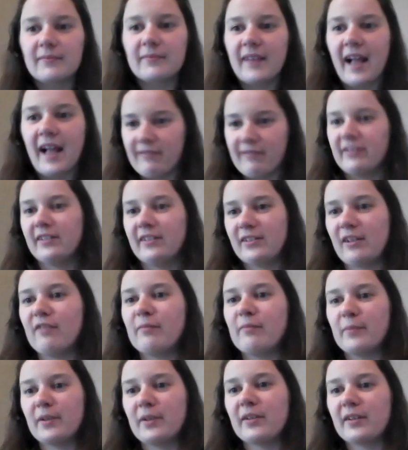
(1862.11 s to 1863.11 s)
having to solve
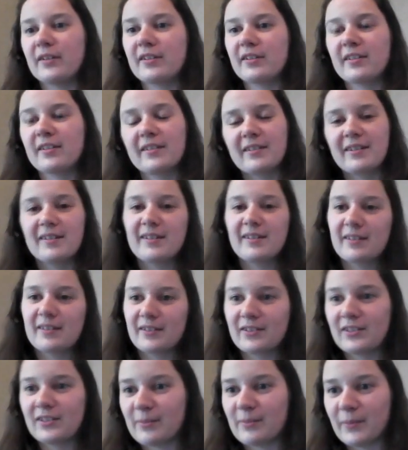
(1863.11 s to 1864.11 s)
murders because there's
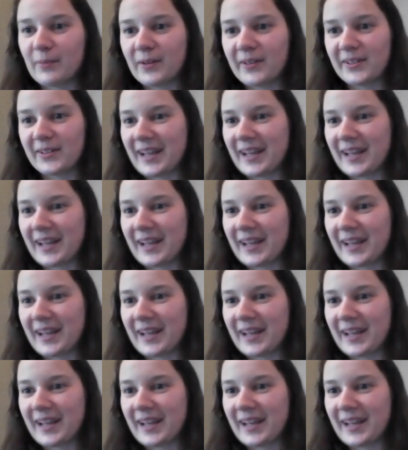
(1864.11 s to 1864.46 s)
just murders